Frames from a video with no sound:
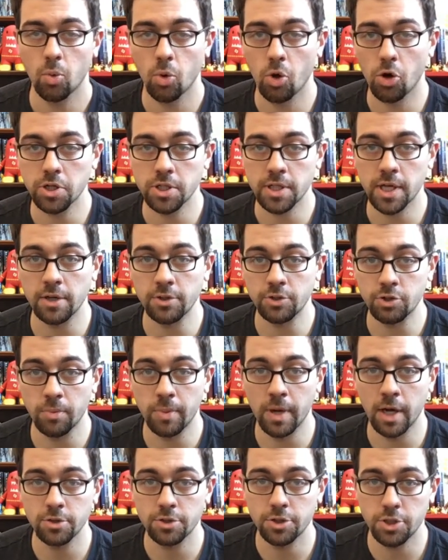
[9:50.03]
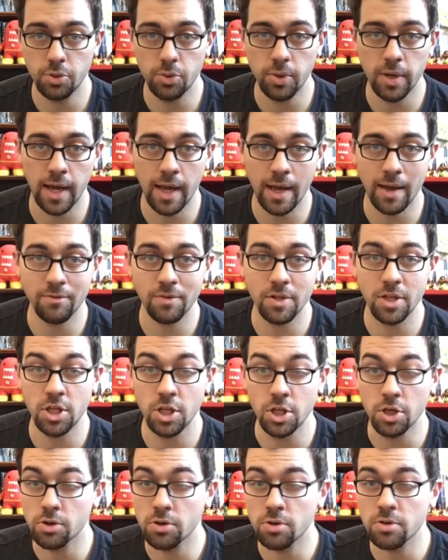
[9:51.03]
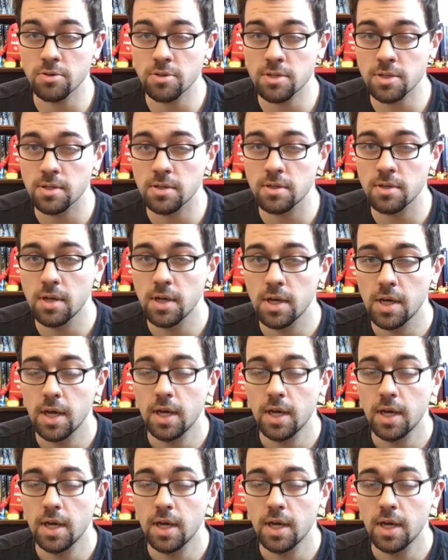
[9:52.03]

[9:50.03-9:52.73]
works out to about 2.5 years.